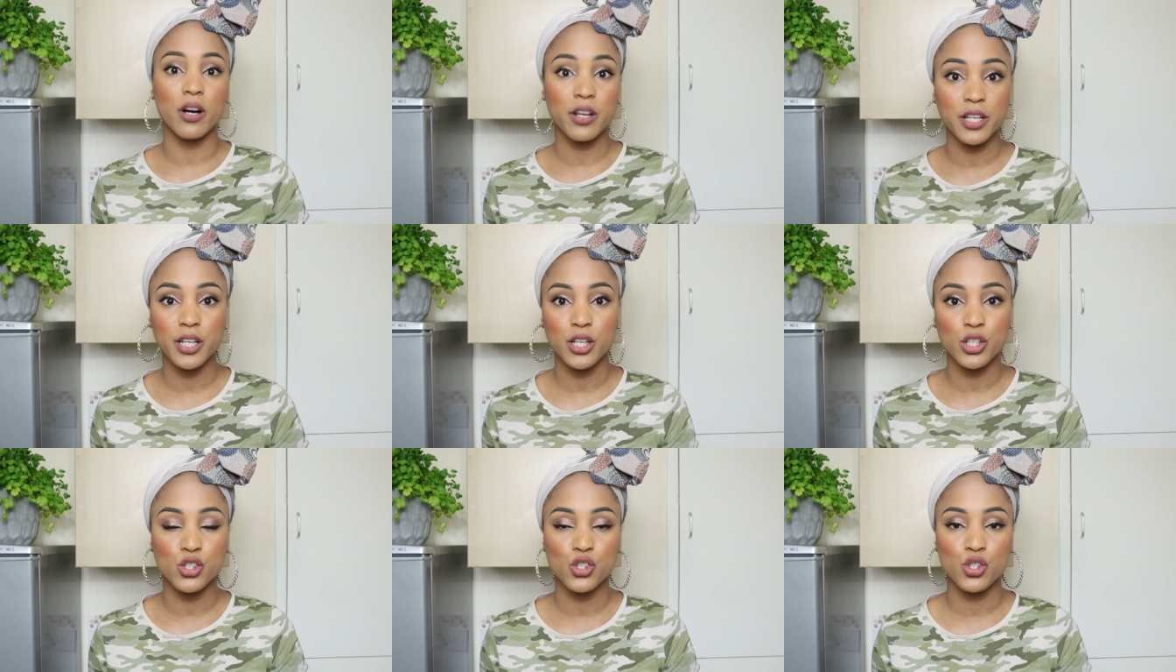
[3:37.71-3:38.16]

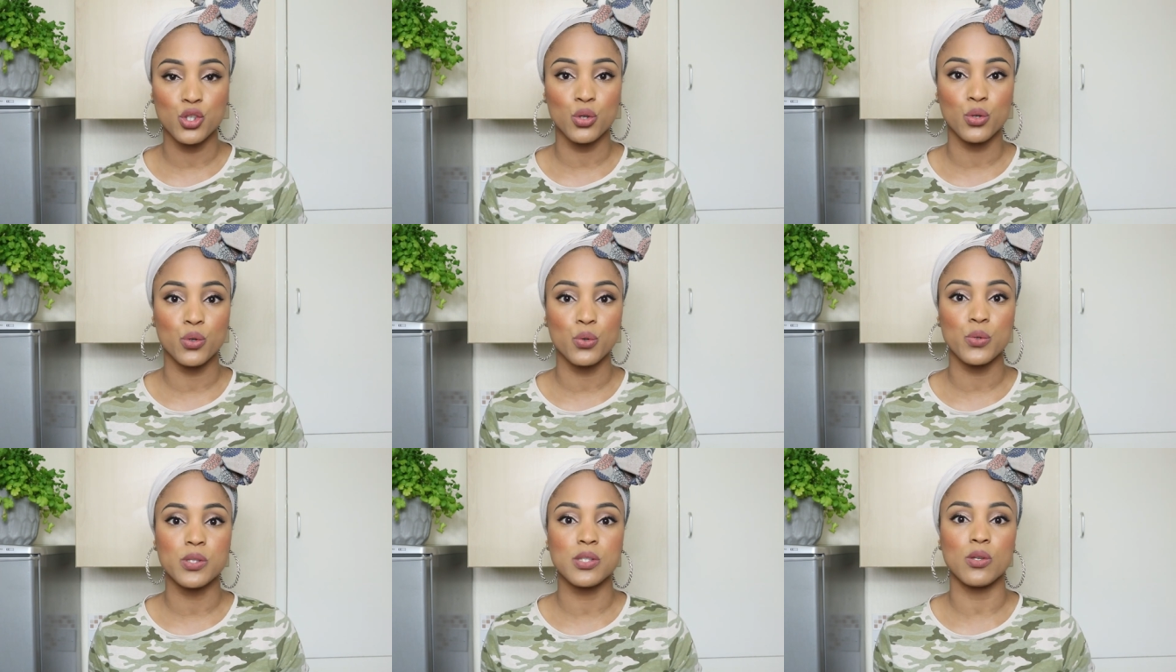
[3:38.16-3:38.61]
onion
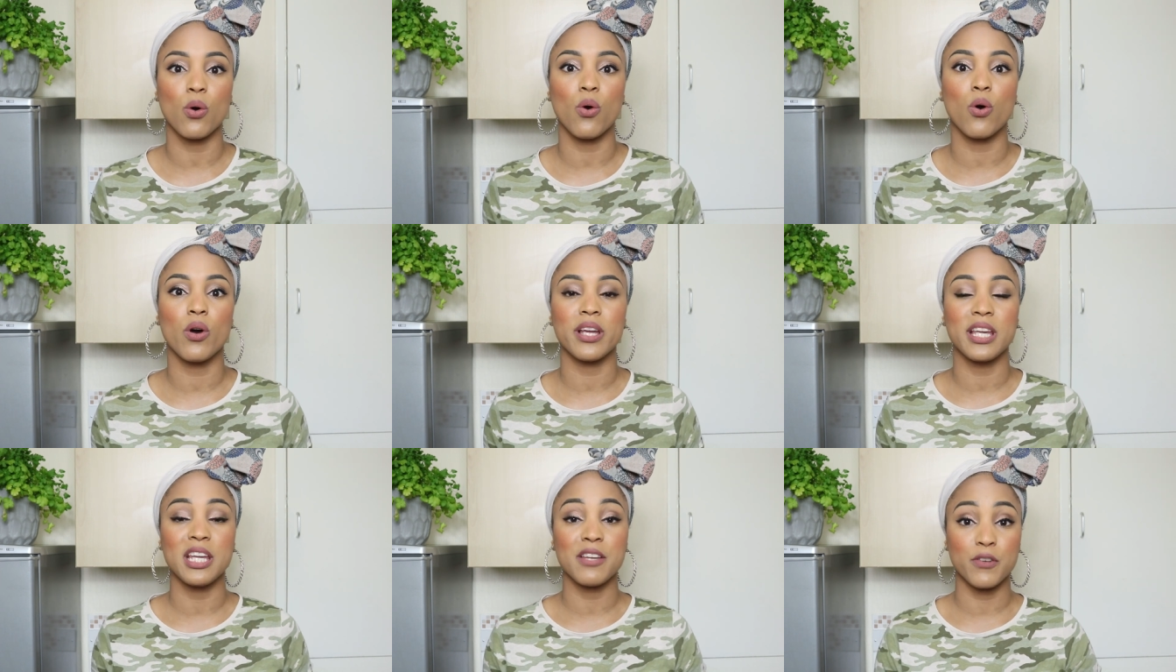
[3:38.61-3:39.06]
juice
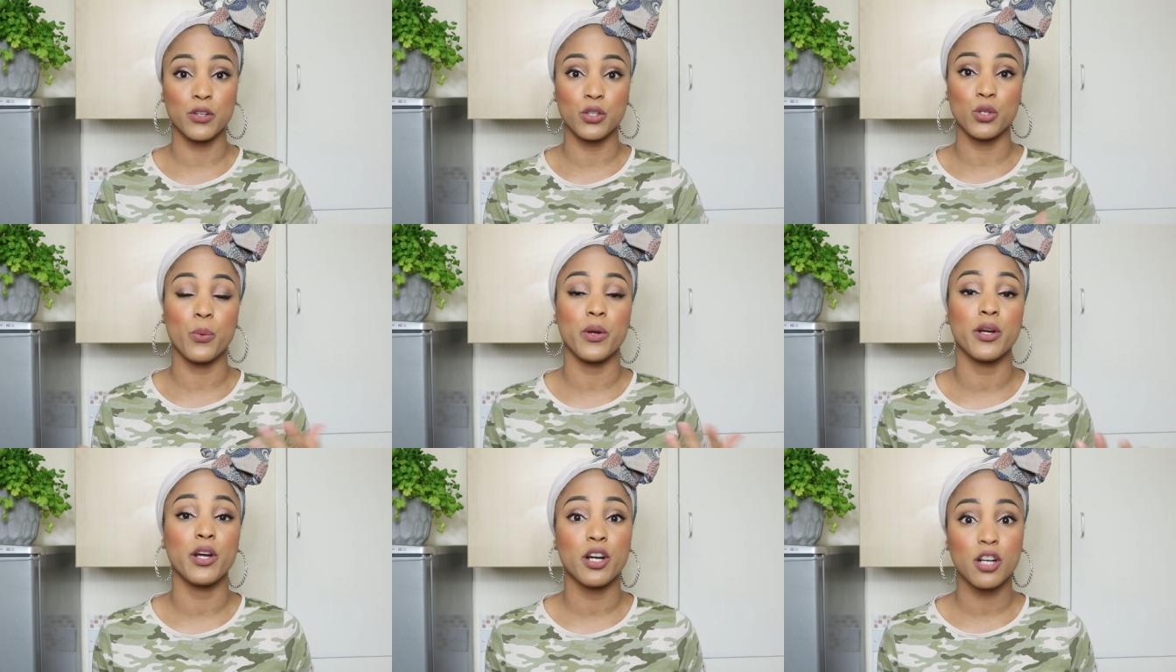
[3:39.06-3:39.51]
or even
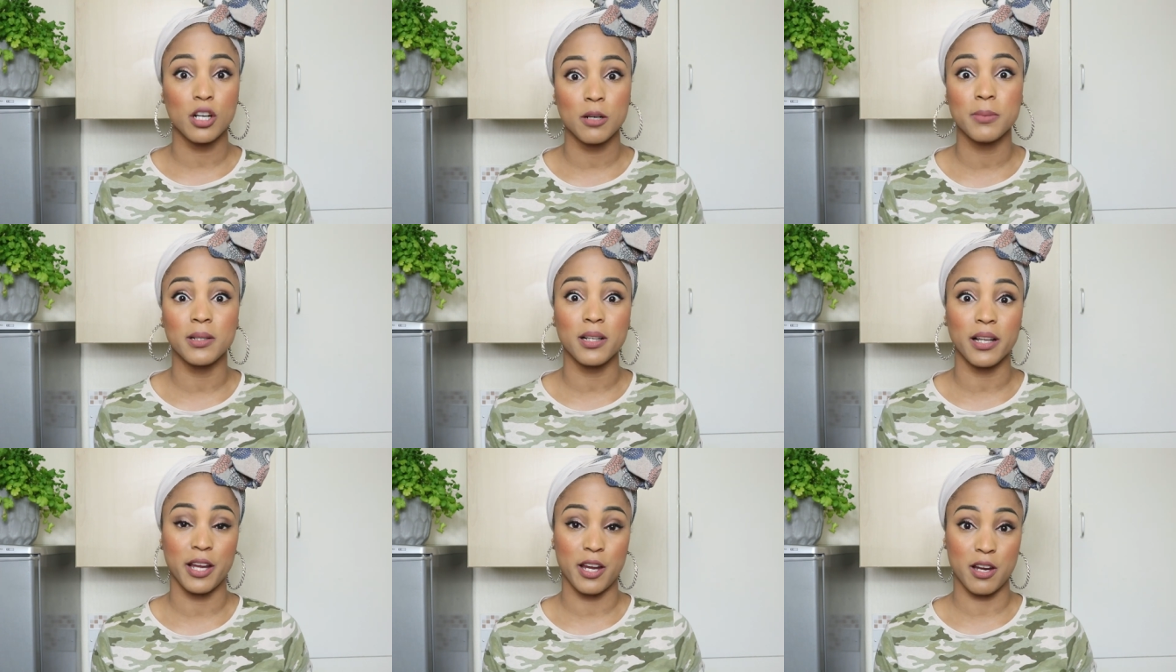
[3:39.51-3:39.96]
doing
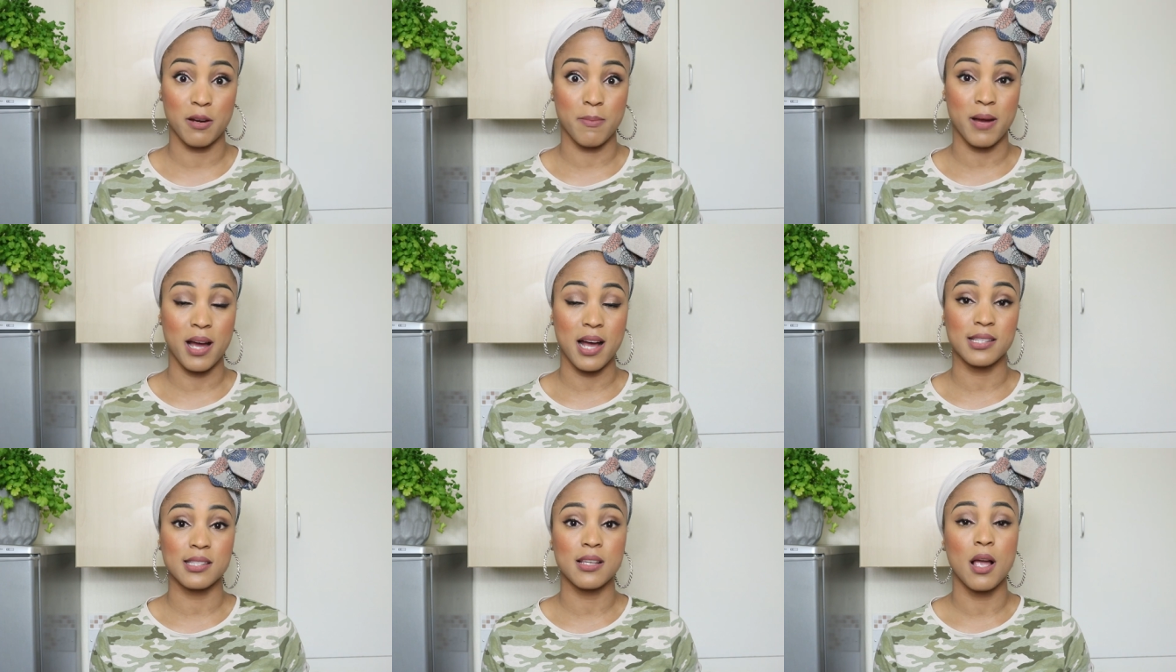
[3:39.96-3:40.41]
herbal hair
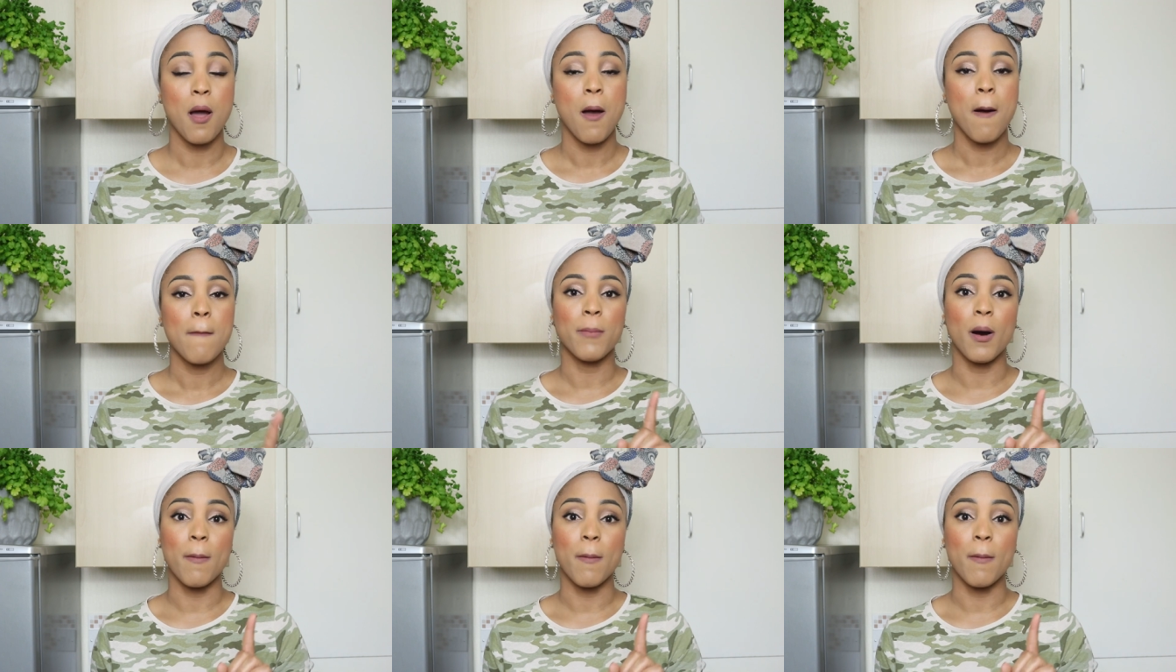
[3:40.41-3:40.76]
masks.